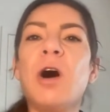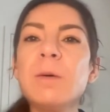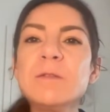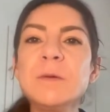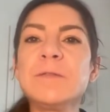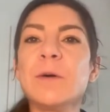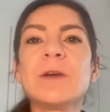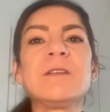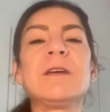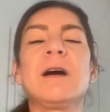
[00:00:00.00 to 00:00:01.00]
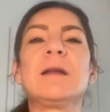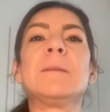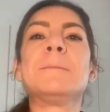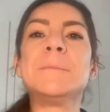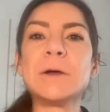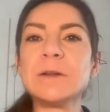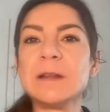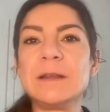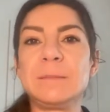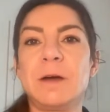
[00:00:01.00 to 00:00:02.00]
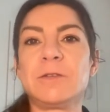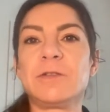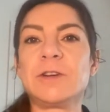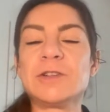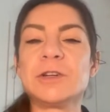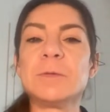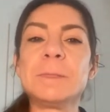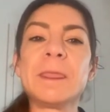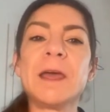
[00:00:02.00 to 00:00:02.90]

always be focusing on building lean muscle tissue.